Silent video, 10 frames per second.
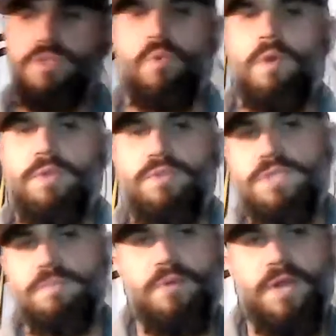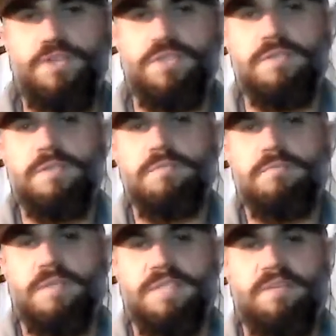why don't we do some predictions?
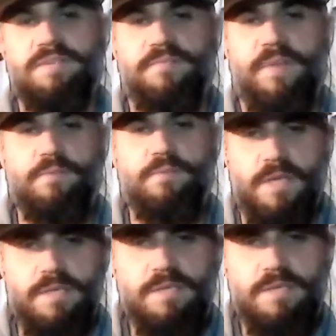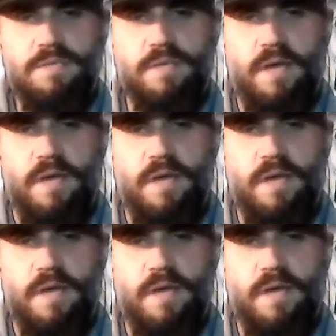Let's have some fun with this.